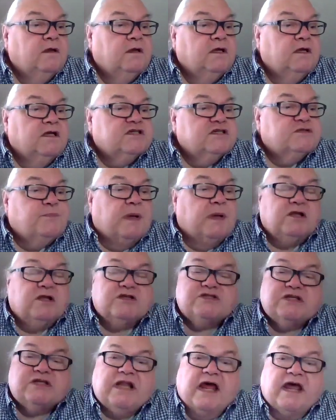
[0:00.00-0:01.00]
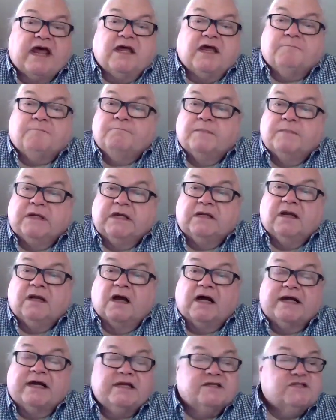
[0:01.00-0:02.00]
Spells a name in
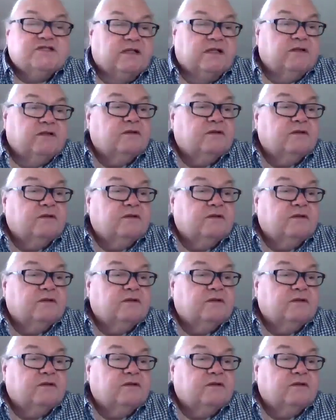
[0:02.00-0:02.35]
hyacinth